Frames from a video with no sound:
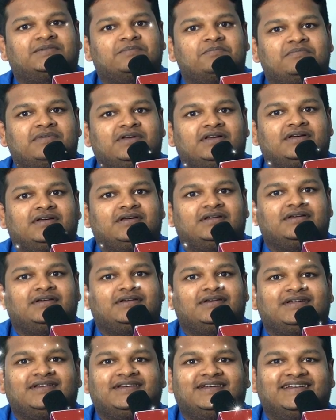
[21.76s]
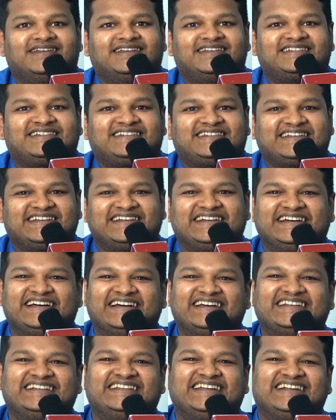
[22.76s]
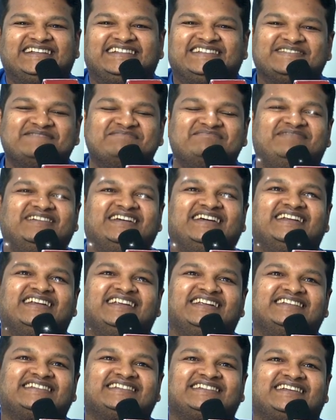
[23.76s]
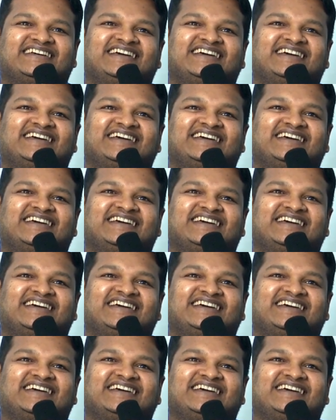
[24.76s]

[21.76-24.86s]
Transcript: a big list. That's a big list.